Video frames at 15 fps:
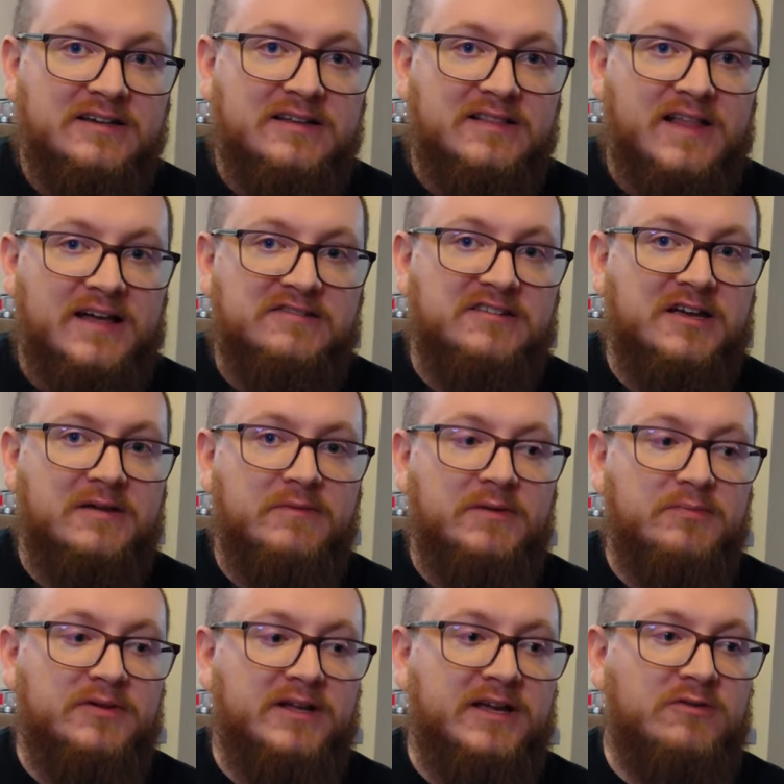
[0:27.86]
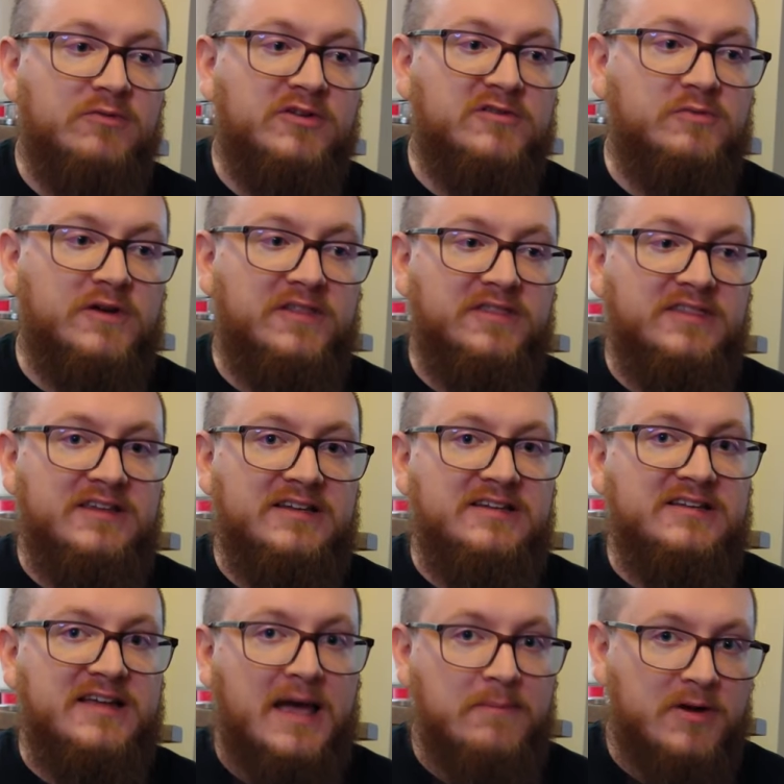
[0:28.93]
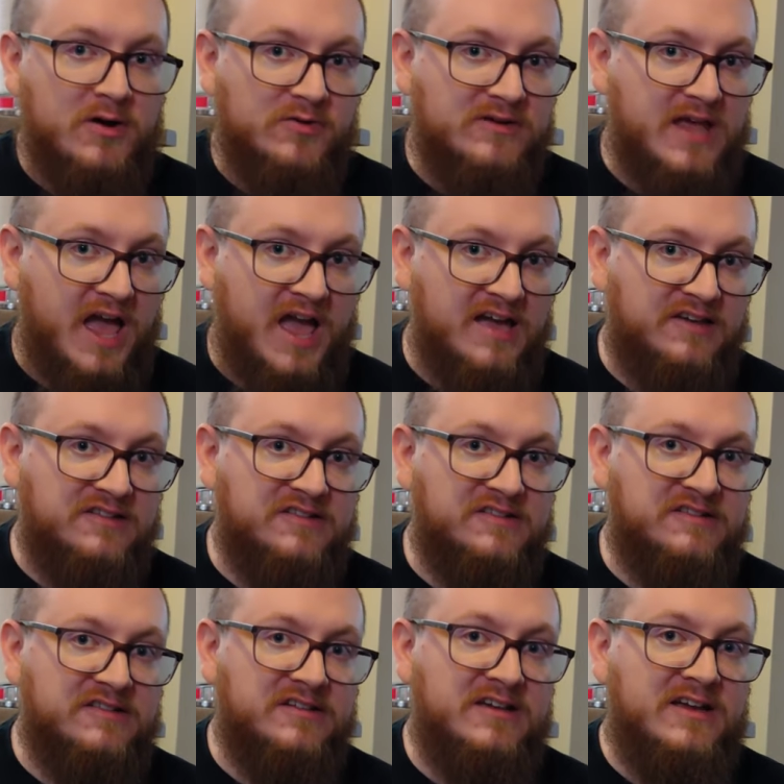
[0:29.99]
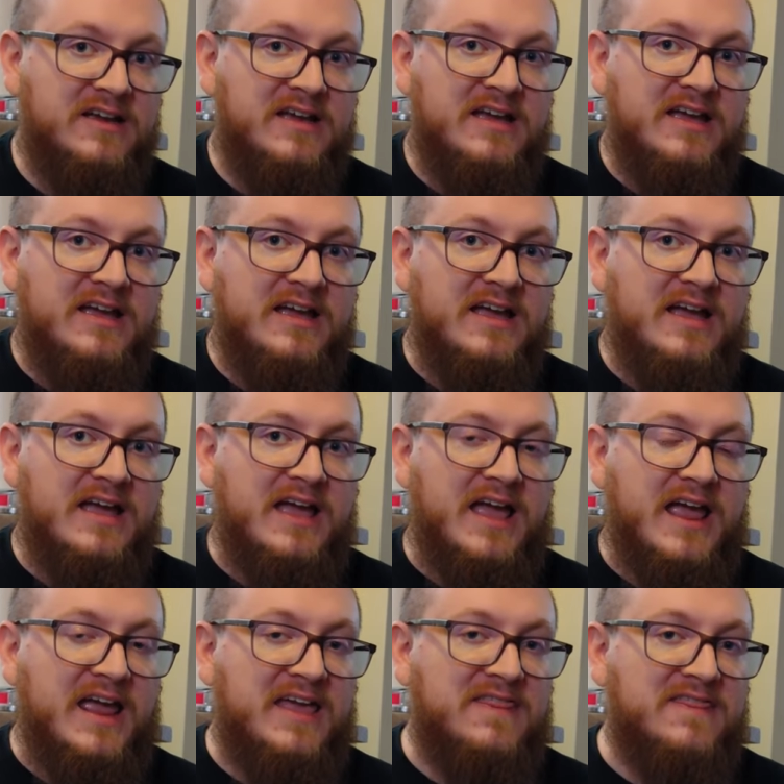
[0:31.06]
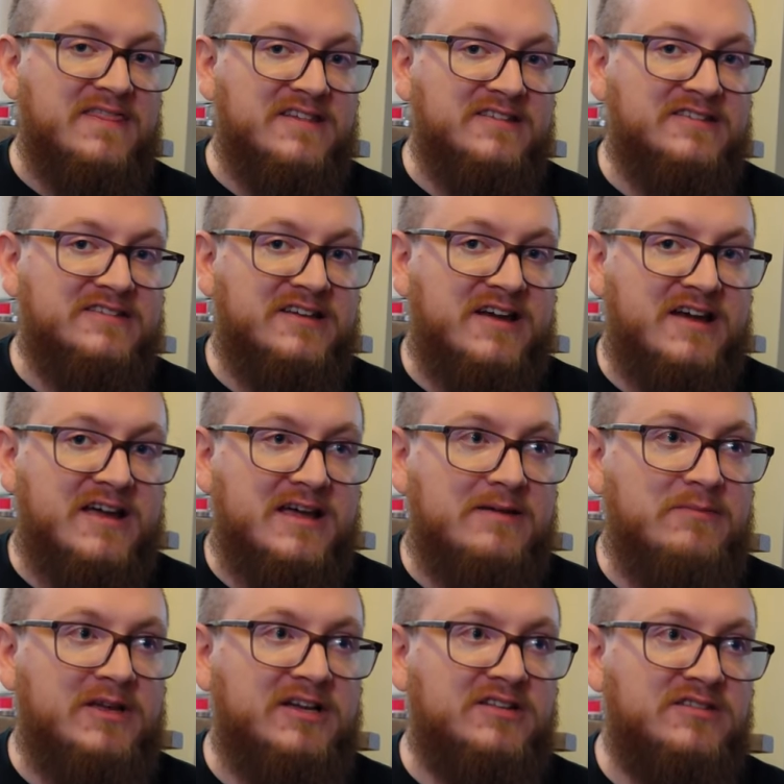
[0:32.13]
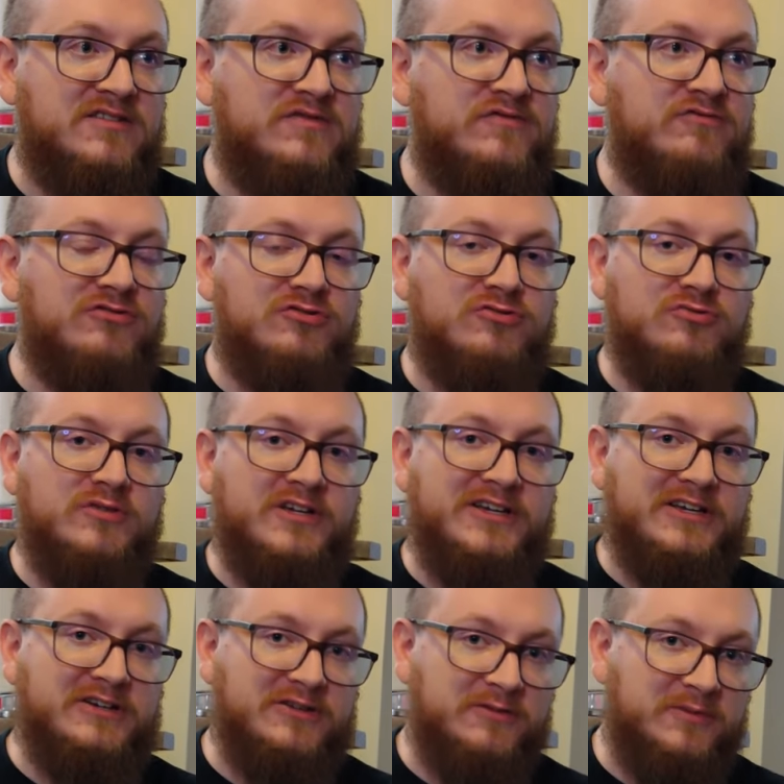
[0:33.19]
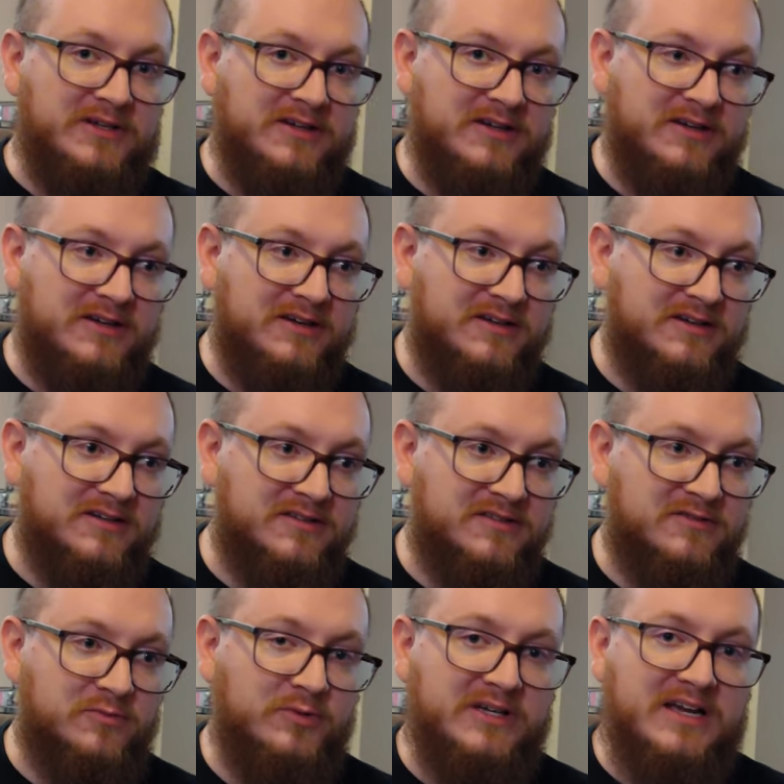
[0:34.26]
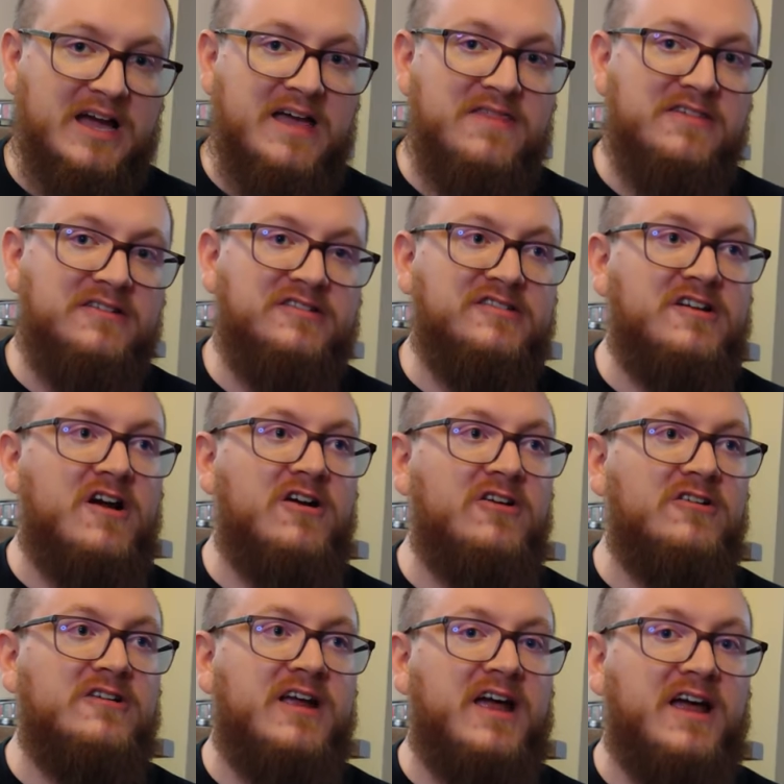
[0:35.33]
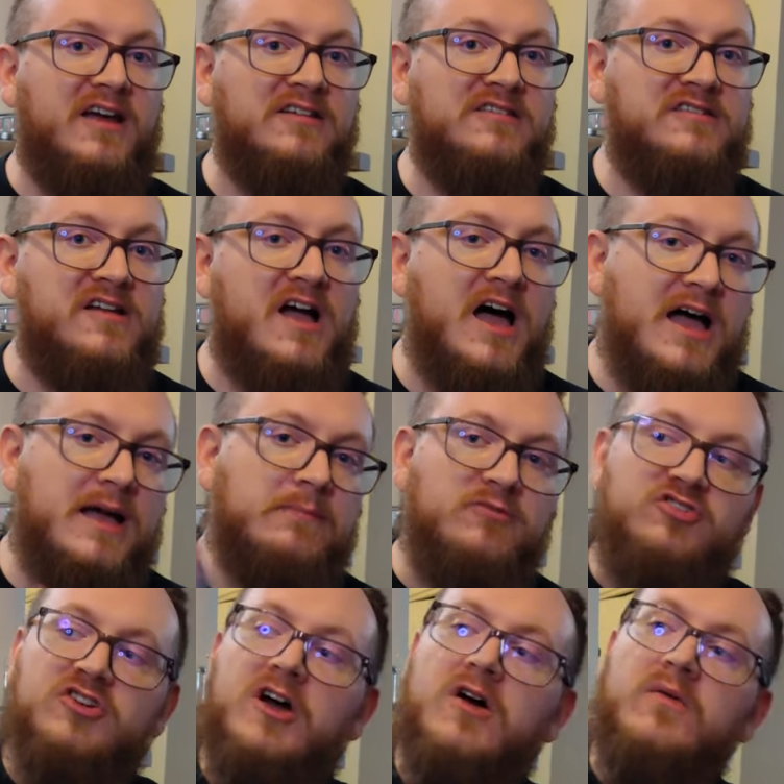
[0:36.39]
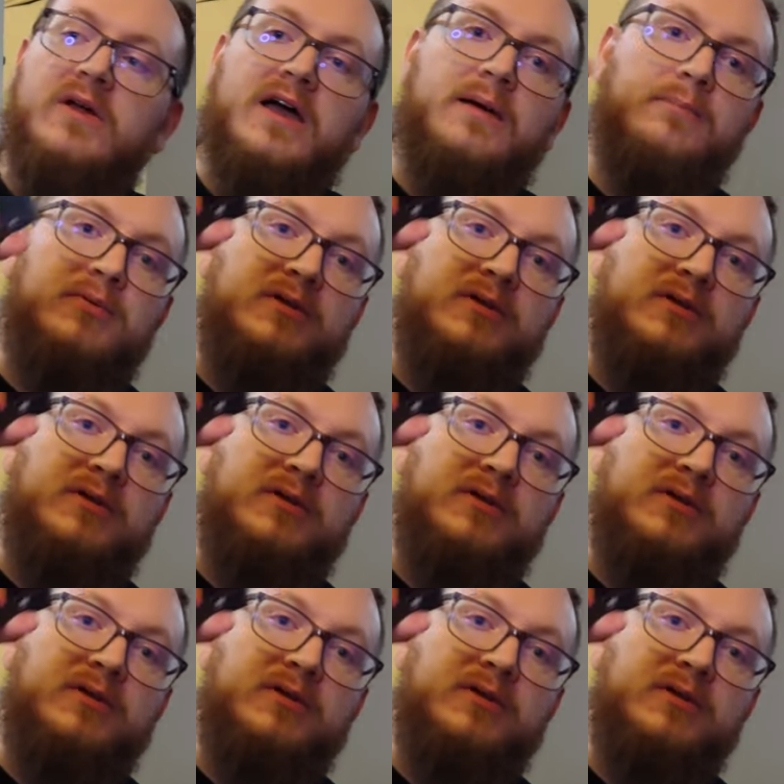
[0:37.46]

last time we played was with the demo decks. And this time it's for real because we got the starter decks. I'm Joe and I'm